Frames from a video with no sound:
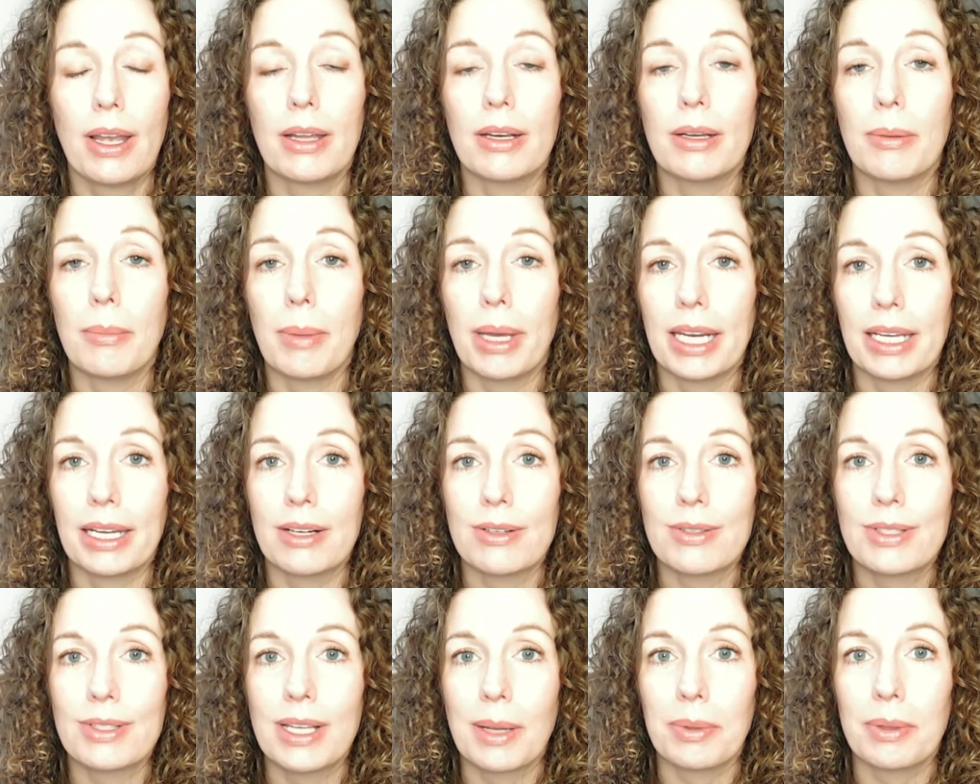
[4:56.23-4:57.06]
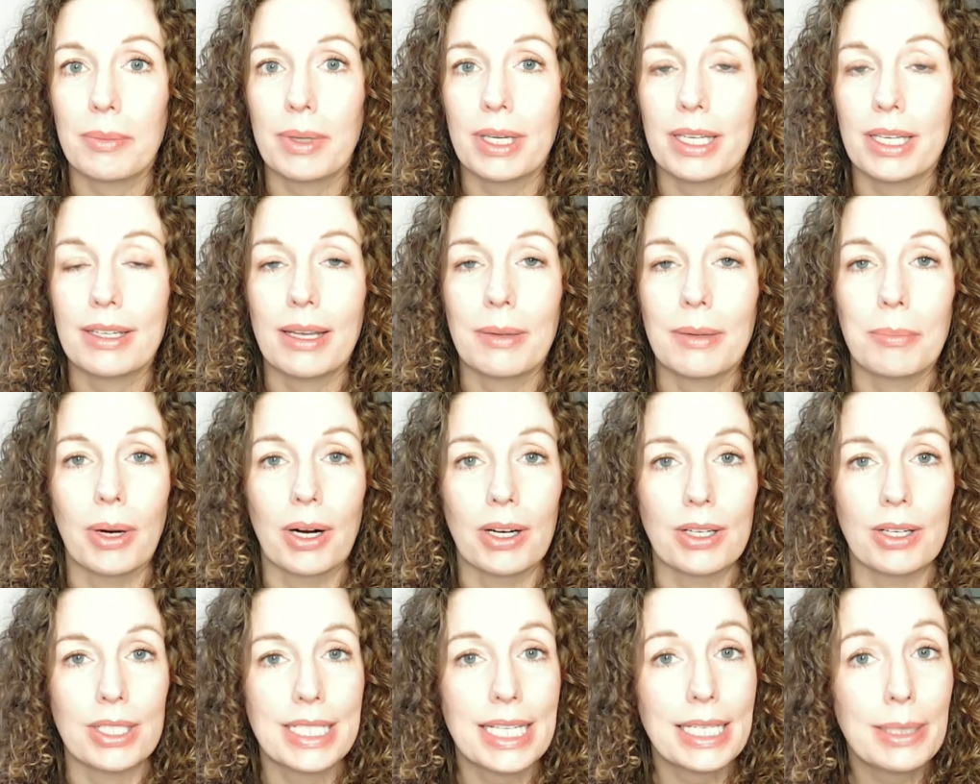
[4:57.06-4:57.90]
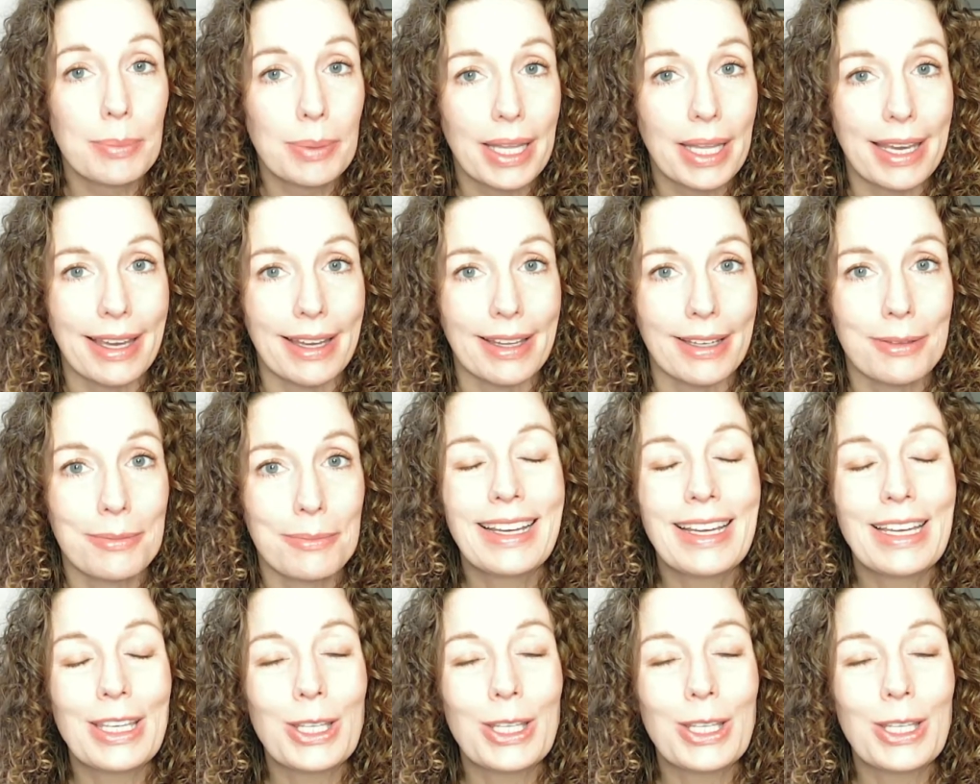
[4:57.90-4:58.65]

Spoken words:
and a Medicare Supplement and Part D plan,